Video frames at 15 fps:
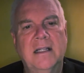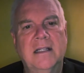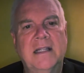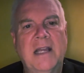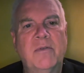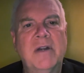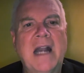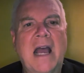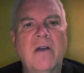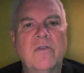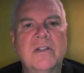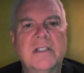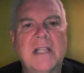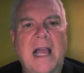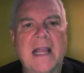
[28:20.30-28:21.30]
They were now
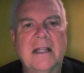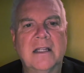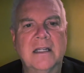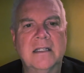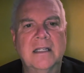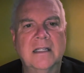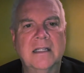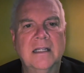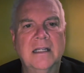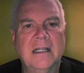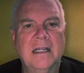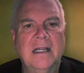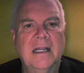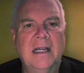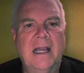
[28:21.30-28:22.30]
silent,
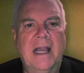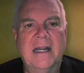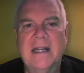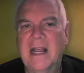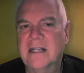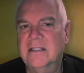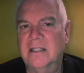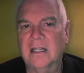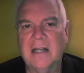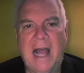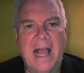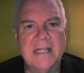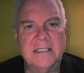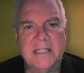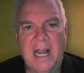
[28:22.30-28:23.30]
and as the
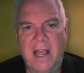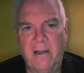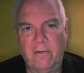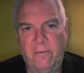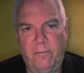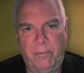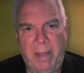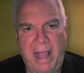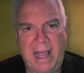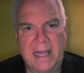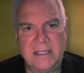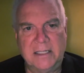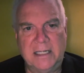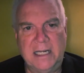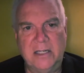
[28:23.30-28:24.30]
last elf
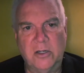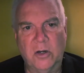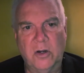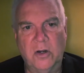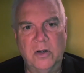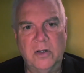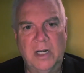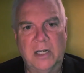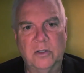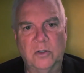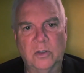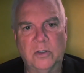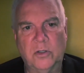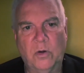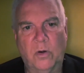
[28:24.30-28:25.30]
passed, he turned and
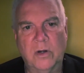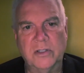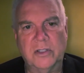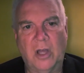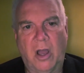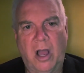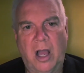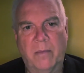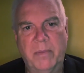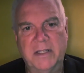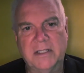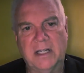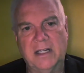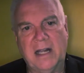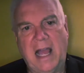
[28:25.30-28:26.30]
looked towards the
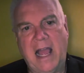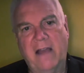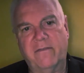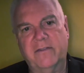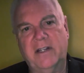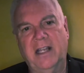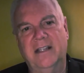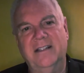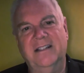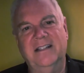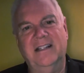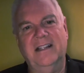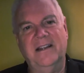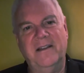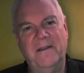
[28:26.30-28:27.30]
hobbits and laughed.
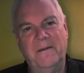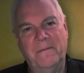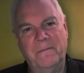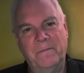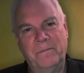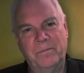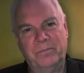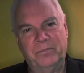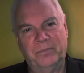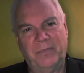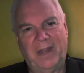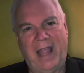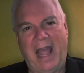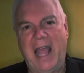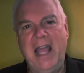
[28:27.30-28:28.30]

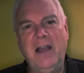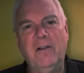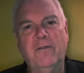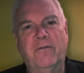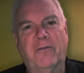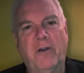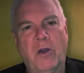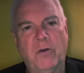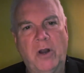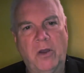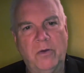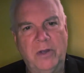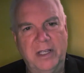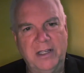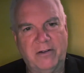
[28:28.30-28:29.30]
"Hail,
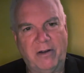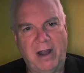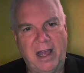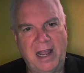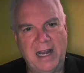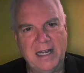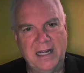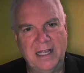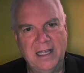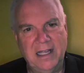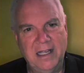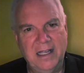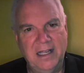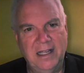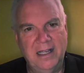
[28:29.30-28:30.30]
Frodo," he cried.
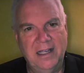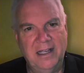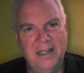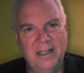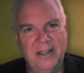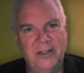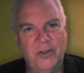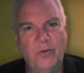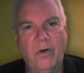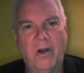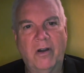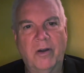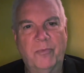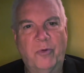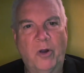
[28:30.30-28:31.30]
"You
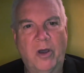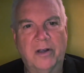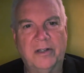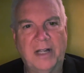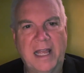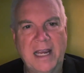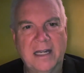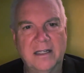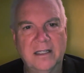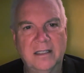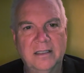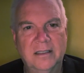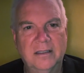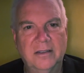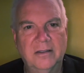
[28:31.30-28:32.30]
are abroad late,
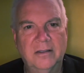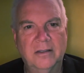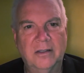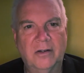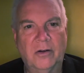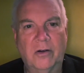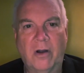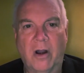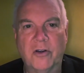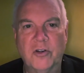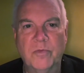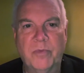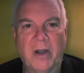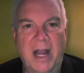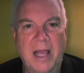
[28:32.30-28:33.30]
or are you
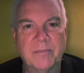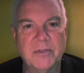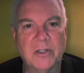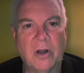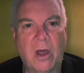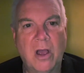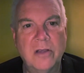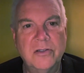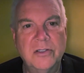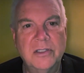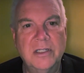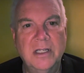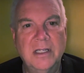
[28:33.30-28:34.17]
perhaps lost?"